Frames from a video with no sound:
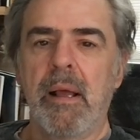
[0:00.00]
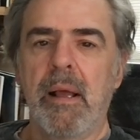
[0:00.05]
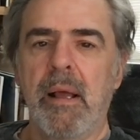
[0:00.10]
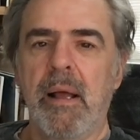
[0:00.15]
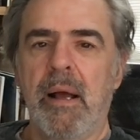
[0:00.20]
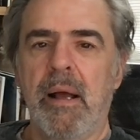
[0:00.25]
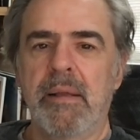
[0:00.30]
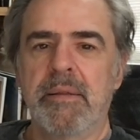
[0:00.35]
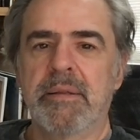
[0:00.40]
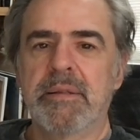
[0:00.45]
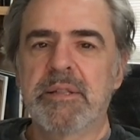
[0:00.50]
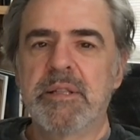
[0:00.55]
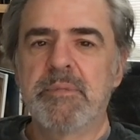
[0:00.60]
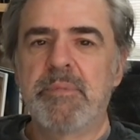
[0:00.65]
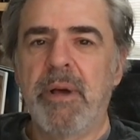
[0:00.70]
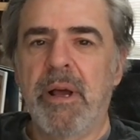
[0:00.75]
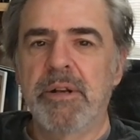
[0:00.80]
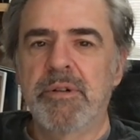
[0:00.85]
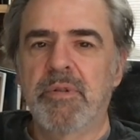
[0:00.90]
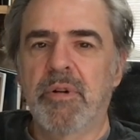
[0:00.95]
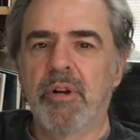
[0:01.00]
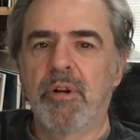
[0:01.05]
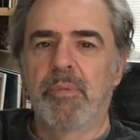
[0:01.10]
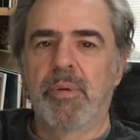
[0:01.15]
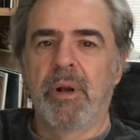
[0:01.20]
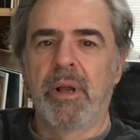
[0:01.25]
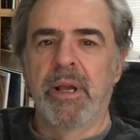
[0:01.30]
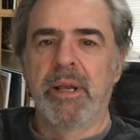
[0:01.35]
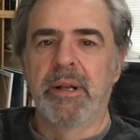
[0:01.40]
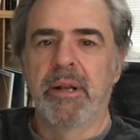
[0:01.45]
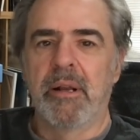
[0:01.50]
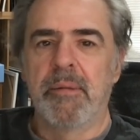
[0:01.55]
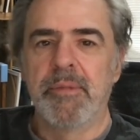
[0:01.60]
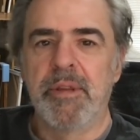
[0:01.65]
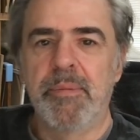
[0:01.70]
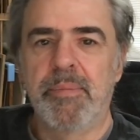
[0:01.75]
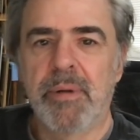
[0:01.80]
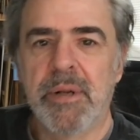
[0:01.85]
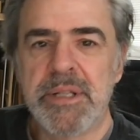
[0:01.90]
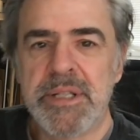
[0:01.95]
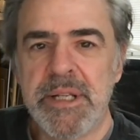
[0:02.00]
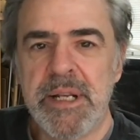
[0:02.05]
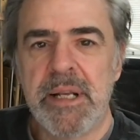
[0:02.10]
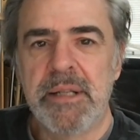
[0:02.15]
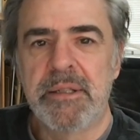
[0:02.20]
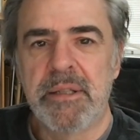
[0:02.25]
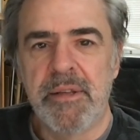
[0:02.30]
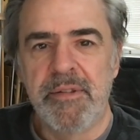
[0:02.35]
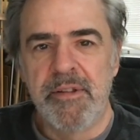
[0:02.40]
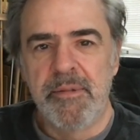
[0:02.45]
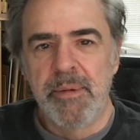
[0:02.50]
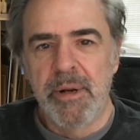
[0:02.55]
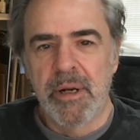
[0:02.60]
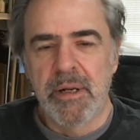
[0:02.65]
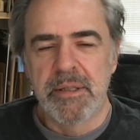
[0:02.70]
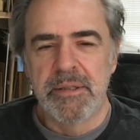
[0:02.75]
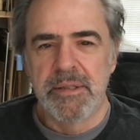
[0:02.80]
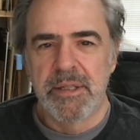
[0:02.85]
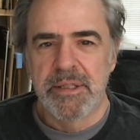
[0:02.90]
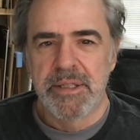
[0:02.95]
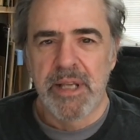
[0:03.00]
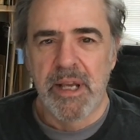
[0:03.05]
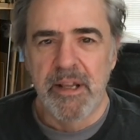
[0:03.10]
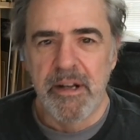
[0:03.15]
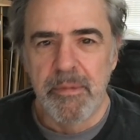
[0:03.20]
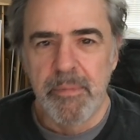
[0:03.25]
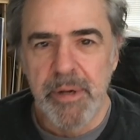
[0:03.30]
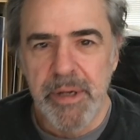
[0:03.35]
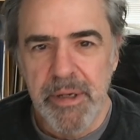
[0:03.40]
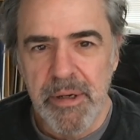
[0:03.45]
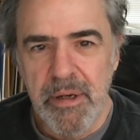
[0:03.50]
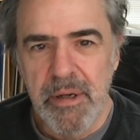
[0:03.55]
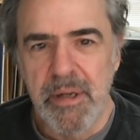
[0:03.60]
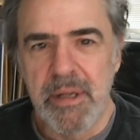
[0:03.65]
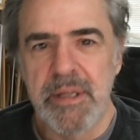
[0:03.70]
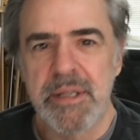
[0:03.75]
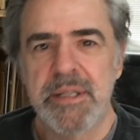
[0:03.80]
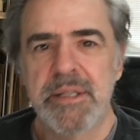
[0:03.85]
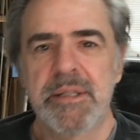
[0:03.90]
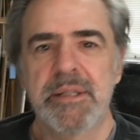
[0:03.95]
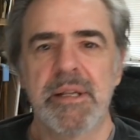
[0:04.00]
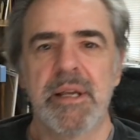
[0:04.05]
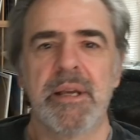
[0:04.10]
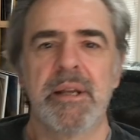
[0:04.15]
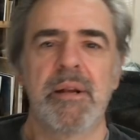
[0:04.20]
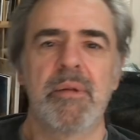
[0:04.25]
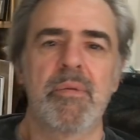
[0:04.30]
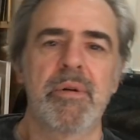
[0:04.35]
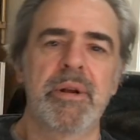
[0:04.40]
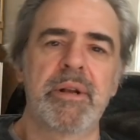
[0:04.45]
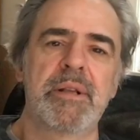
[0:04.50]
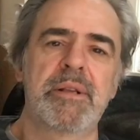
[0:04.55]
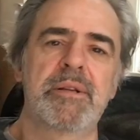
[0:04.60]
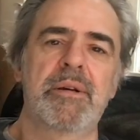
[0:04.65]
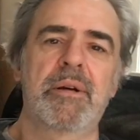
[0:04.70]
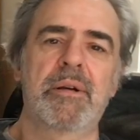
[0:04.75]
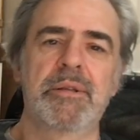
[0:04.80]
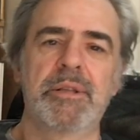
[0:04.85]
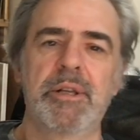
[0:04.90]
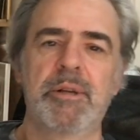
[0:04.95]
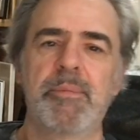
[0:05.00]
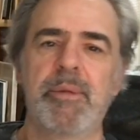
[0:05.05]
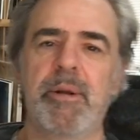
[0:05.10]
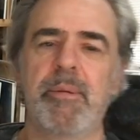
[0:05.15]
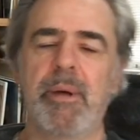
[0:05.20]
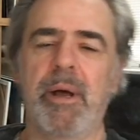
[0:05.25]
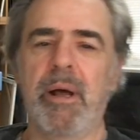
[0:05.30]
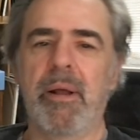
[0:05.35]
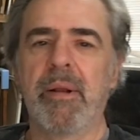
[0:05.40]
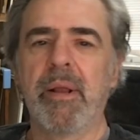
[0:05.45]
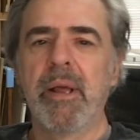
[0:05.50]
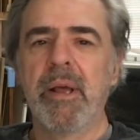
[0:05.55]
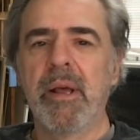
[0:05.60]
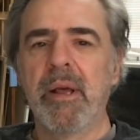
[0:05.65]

Hi, this is Patrick O'Brien. I'm the president of the American Society of Marine Artists, and I wanted to talk a little bit about